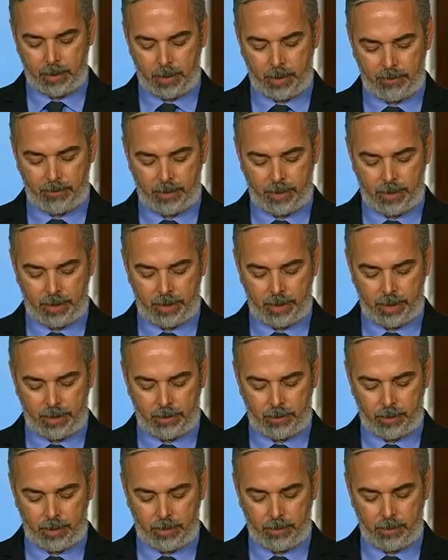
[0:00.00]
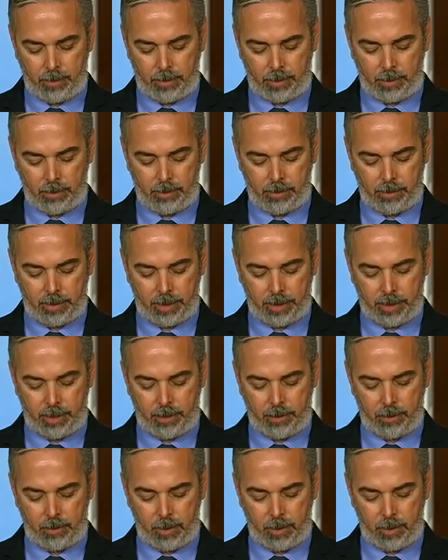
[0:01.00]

confident that we will also continue